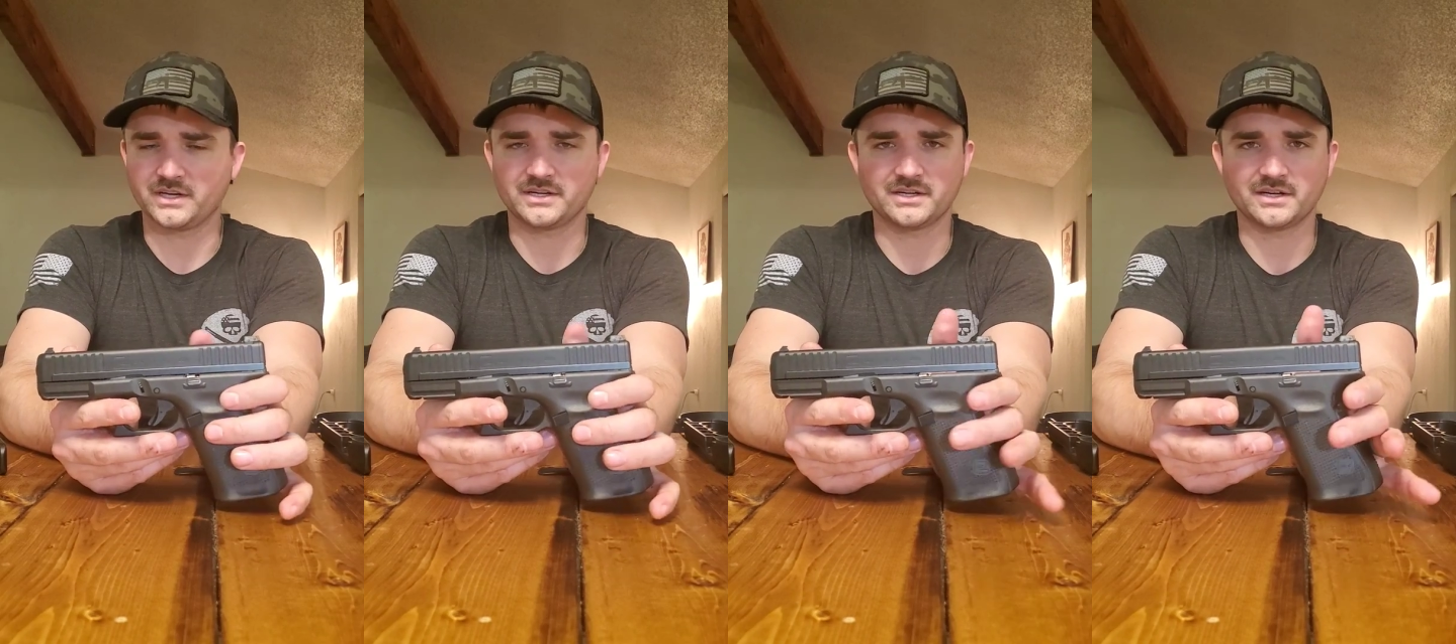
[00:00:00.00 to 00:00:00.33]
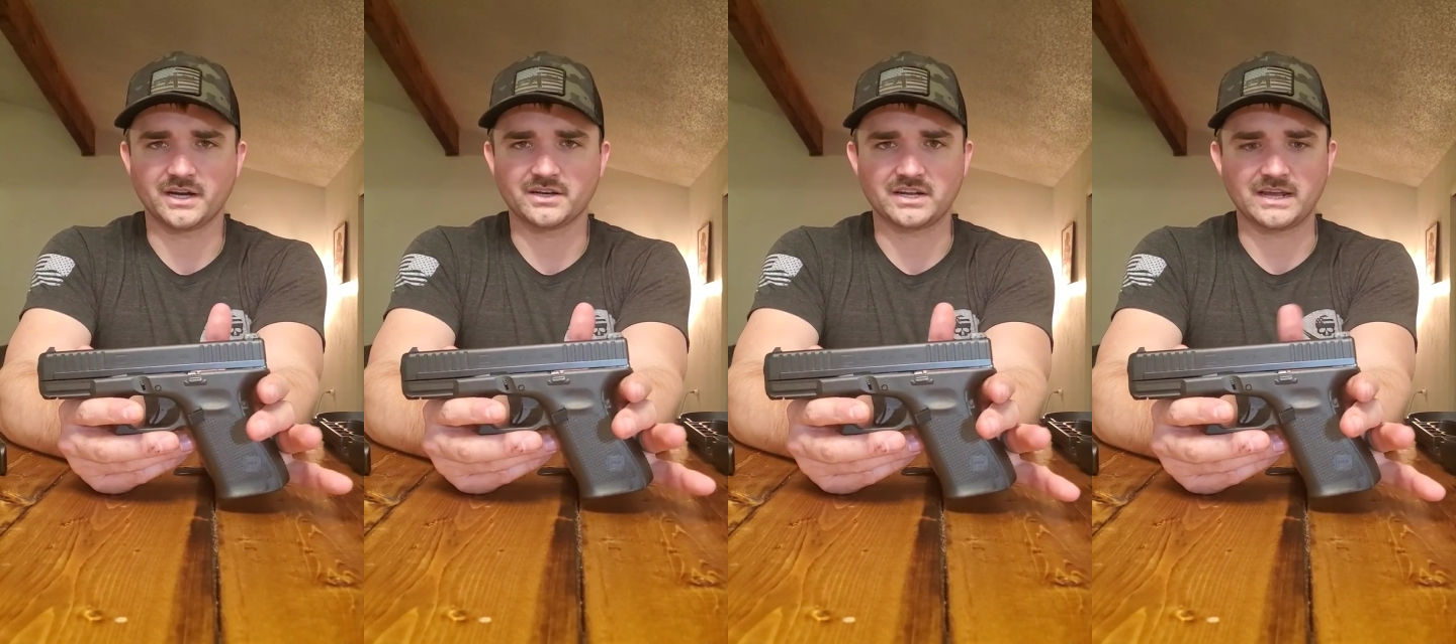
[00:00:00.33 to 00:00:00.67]
It did
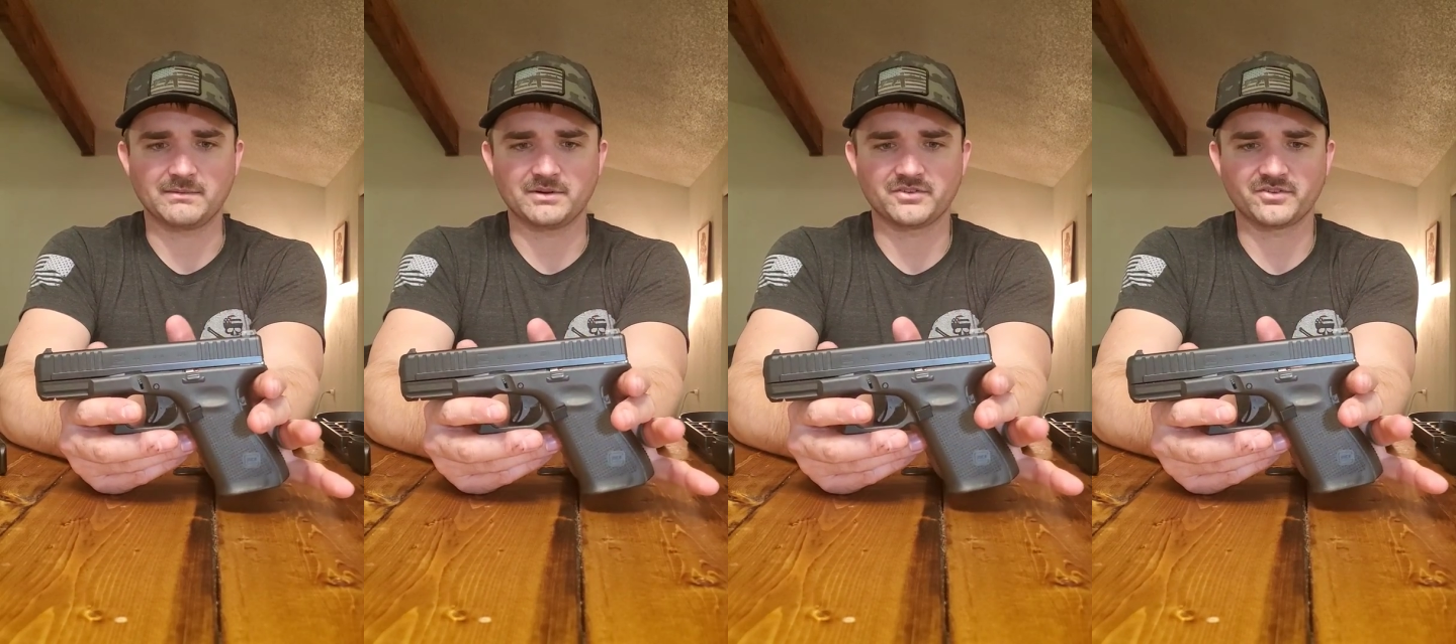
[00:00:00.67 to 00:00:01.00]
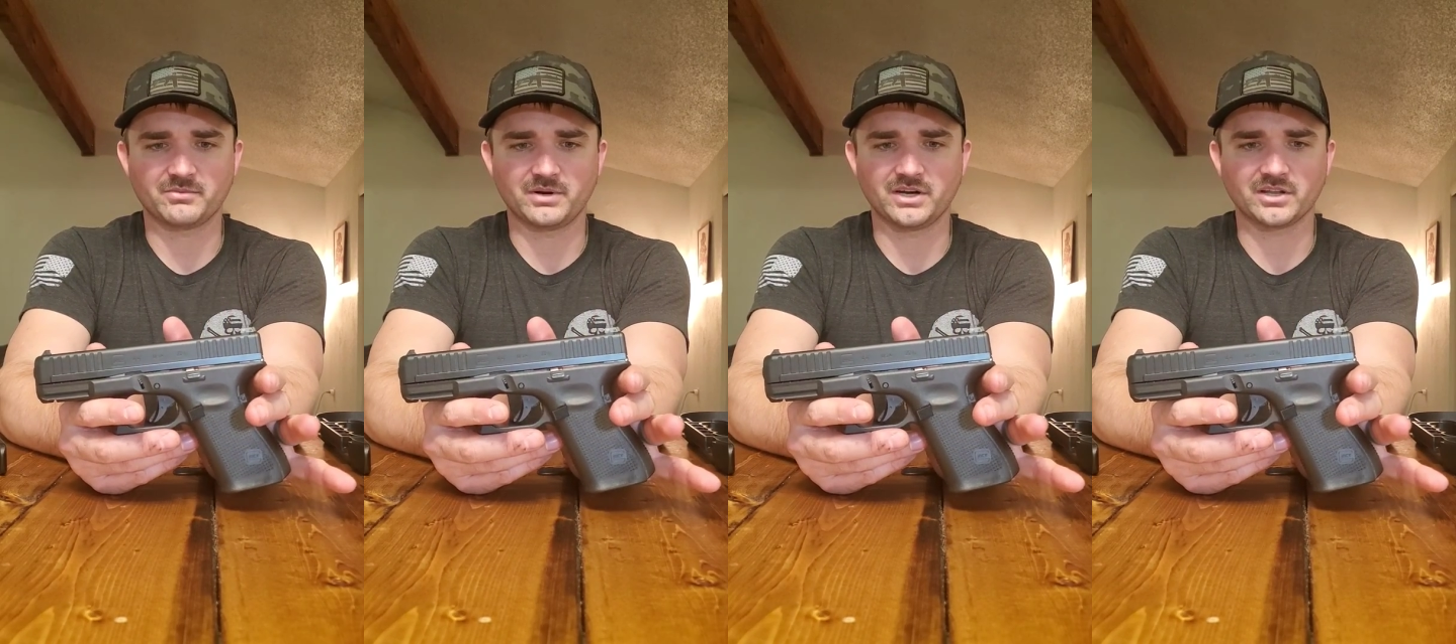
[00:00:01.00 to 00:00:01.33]
not damage
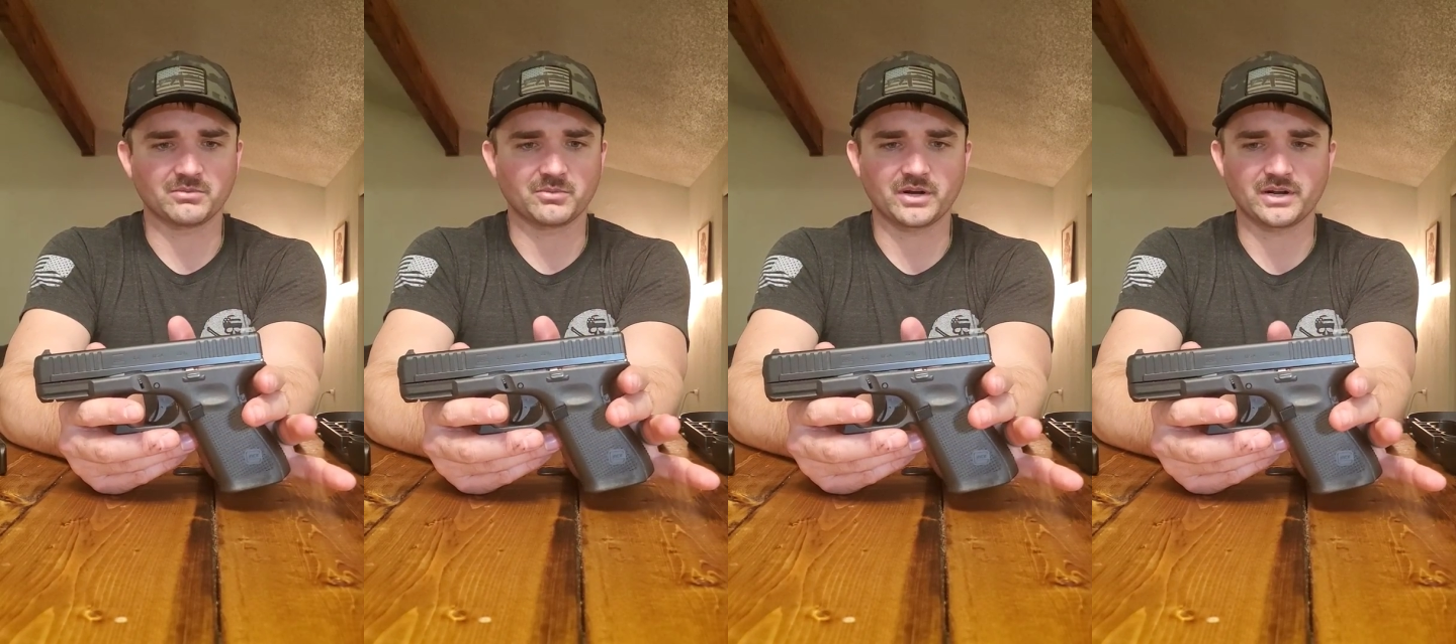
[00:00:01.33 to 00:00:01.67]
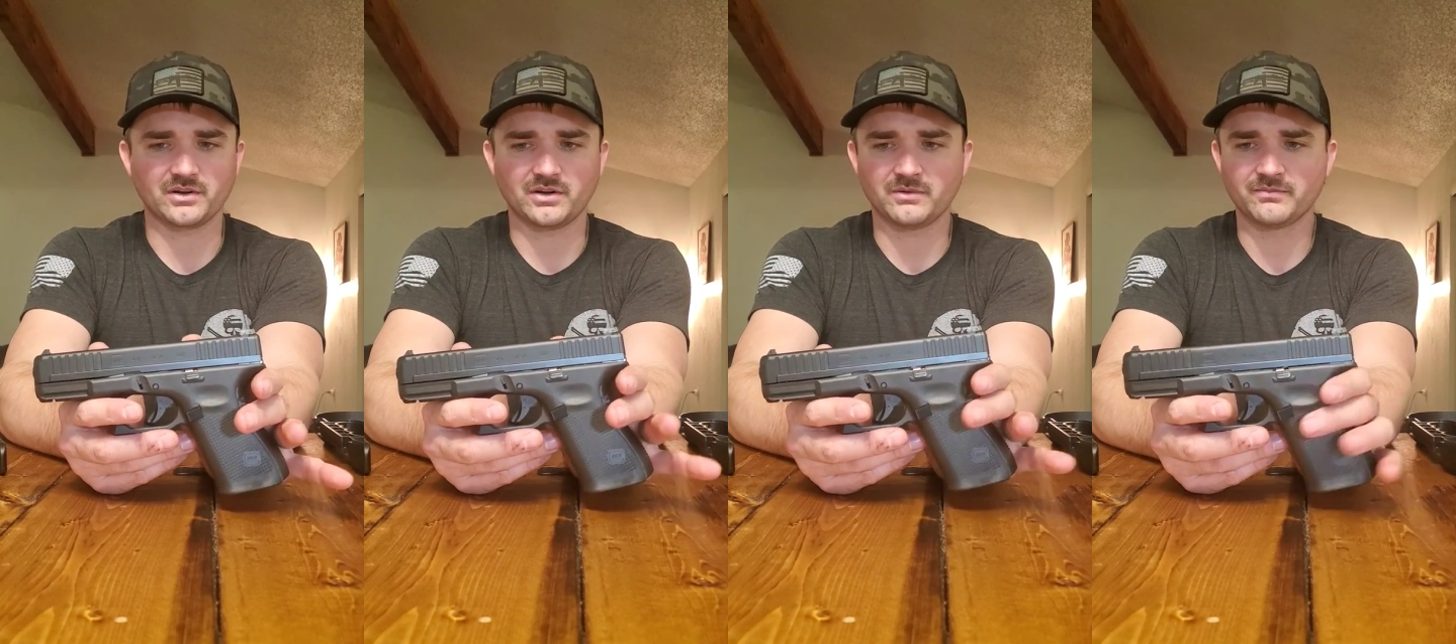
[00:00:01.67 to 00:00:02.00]
the polymer at
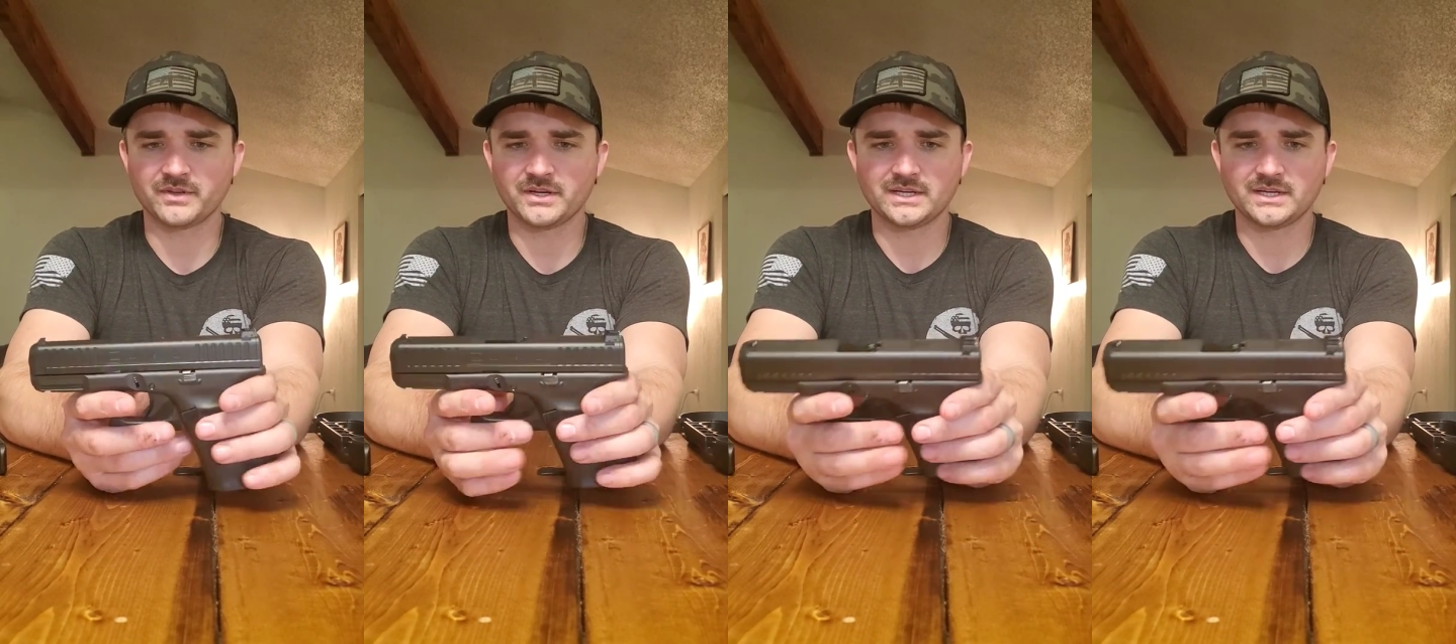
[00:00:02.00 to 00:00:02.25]
all.